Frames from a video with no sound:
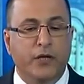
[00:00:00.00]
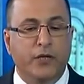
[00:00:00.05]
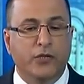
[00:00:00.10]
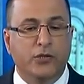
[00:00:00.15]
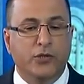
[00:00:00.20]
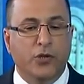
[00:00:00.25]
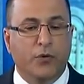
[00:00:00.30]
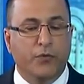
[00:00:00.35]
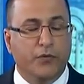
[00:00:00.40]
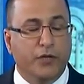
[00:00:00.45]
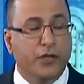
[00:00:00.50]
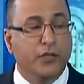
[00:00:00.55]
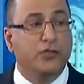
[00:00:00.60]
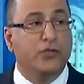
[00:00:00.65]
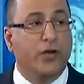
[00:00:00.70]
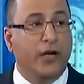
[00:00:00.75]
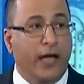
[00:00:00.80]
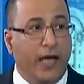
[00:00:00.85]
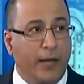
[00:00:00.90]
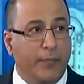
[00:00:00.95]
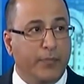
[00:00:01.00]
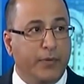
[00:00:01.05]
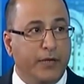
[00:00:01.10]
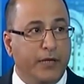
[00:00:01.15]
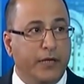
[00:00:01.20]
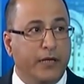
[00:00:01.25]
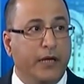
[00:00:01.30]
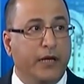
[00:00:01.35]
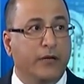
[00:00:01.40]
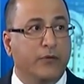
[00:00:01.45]
So things are
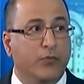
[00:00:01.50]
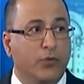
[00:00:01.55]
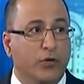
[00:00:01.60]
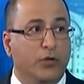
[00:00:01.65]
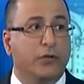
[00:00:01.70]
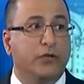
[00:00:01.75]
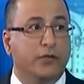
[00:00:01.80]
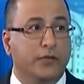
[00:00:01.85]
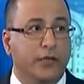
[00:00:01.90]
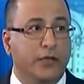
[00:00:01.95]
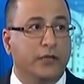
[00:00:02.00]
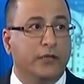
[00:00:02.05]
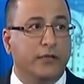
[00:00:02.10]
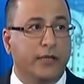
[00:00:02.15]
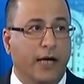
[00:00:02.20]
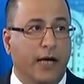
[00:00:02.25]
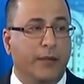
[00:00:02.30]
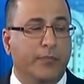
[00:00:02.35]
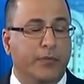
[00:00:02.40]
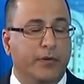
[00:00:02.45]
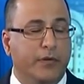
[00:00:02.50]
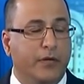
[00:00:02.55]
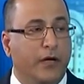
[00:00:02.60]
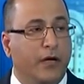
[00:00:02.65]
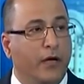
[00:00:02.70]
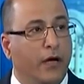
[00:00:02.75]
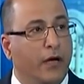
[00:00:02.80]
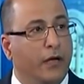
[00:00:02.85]
happening and will continue to happen, thank God.